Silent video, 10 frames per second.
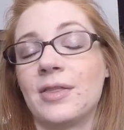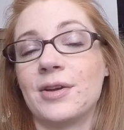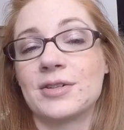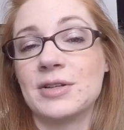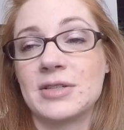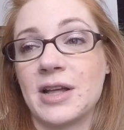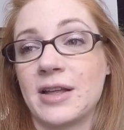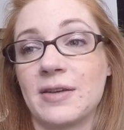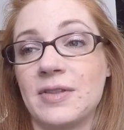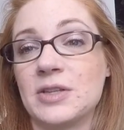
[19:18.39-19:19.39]
there's no
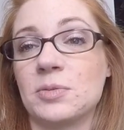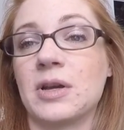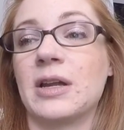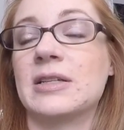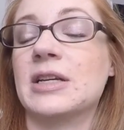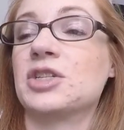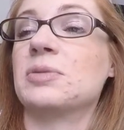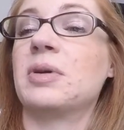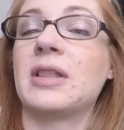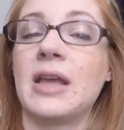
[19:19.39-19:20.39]
telling if these will get
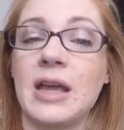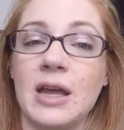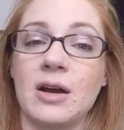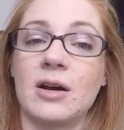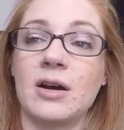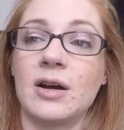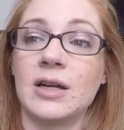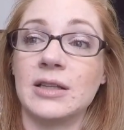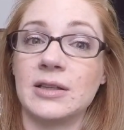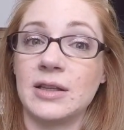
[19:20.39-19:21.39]
attention, but they are
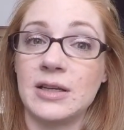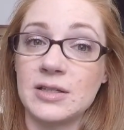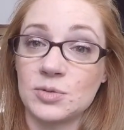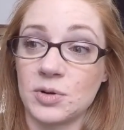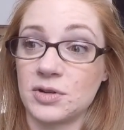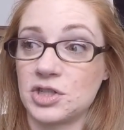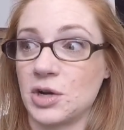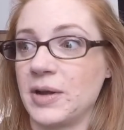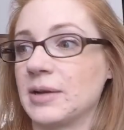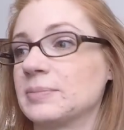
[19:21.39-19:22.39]
at least worth
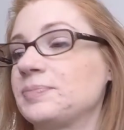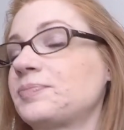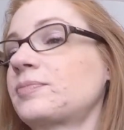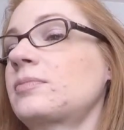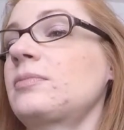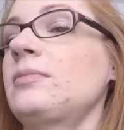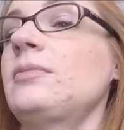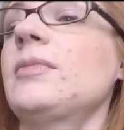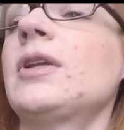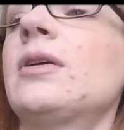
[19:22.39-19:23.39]
showing.
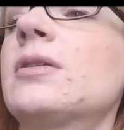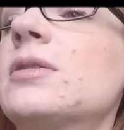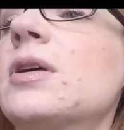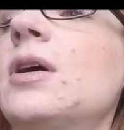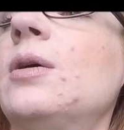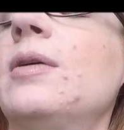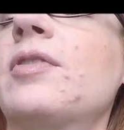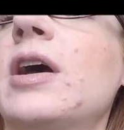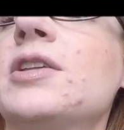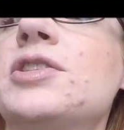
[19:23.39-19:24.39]
So
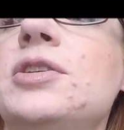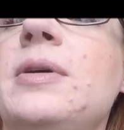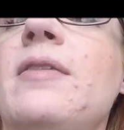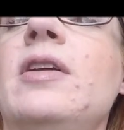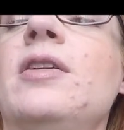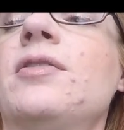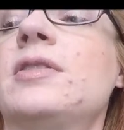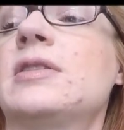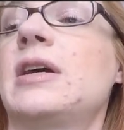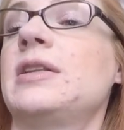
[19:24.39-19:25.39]
I've got 2 Heaven and Earth
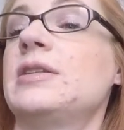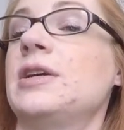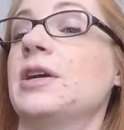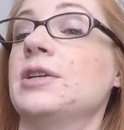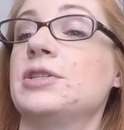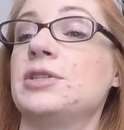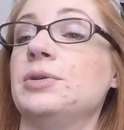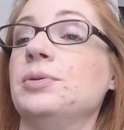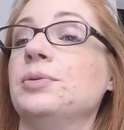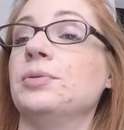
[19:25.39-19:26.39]
designs here and
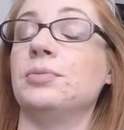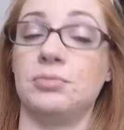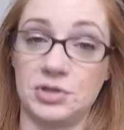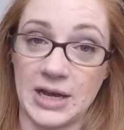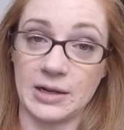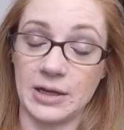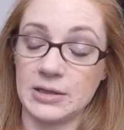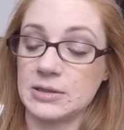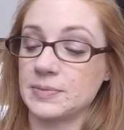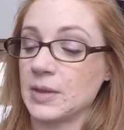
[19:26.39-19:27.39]
2
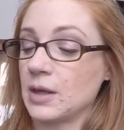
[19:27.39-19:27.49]
Chatelains.